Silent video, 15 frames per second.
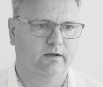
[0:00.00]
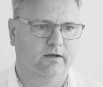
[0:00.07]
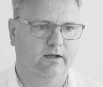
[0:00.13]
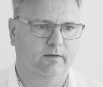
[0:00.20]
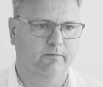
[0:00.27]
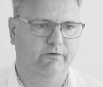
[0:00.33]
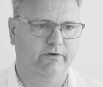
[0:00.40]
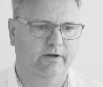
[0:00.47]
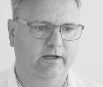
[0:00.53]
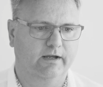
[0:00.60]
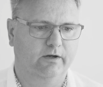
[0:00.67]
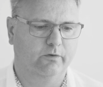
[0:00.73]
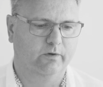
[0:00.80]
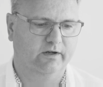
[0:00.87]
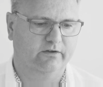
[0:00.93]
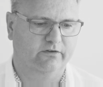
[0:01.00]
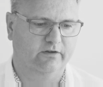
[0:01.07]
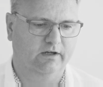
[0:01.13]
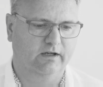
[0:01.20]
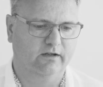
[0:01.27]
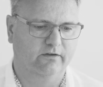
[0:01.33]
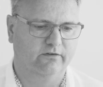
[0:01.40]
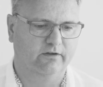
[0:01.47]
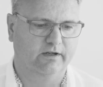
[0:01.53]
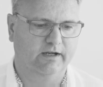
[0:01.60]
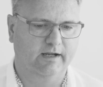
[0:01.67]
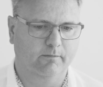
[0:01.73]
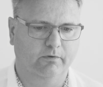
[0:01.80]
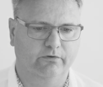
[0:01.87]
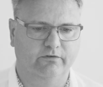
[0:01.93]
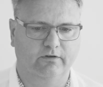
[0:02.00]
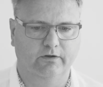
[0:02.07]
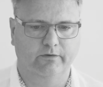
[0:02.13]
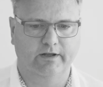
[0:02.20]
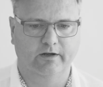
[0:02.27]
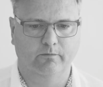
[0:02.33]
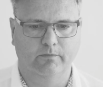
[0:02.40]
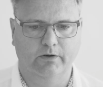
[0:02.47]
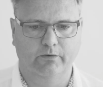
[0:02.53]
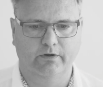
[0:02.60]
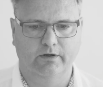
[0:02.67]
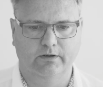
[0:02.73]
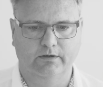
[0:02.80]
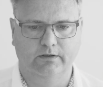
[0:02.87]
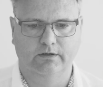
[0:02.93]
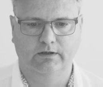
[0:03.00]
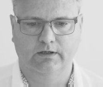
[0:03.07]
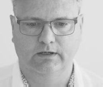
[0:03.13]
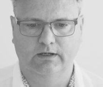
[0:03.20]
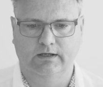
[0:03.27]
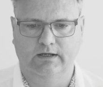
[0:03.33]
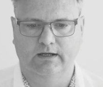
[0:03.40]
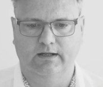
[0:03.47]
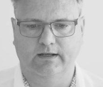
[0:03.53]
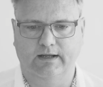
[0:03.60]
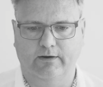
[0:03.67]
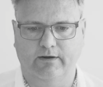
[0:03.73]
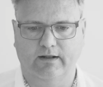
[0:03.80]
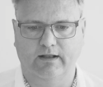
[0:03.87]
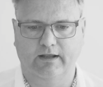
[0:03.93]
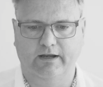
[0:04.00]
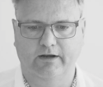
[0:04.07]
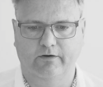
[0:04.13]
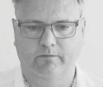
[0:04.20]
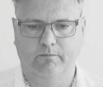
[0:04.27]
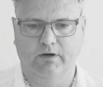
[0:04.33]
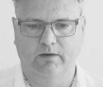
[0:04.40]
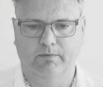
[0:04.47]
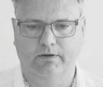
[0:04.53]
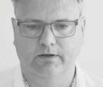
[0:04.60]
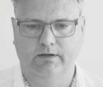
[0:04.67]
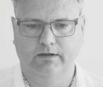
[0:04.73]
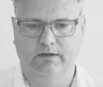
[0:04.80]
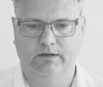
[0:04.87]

Gamma ray, quick scenes, enable slowdown mode. Now I click here on Bob.